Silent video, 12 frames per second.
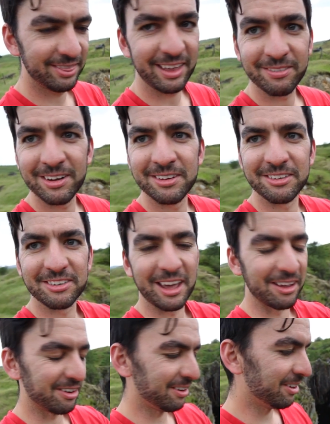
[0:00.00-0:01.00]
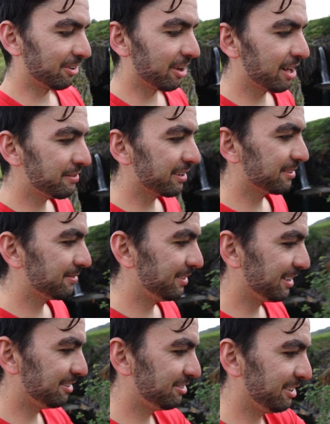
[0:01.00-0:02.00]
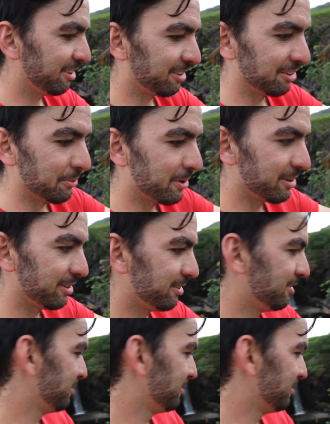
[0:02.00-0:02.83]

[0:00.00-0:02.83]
That rain's getting a lot heavier, you can see it all in the water.